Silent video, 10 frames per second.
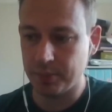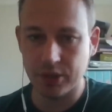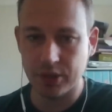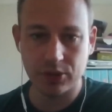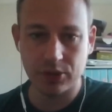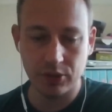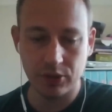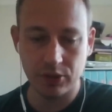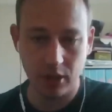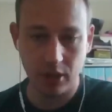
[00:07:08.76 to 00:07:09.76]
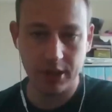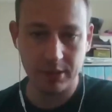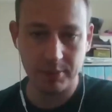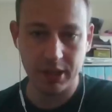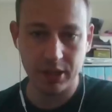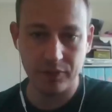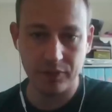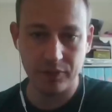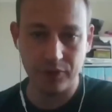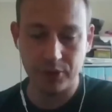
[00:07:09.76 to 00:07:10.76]
person, you know they're going to be there for
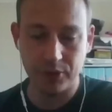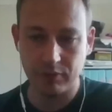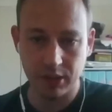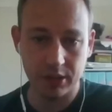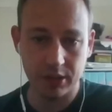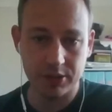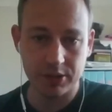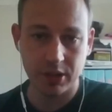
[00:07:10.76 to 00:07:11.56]
you regardless.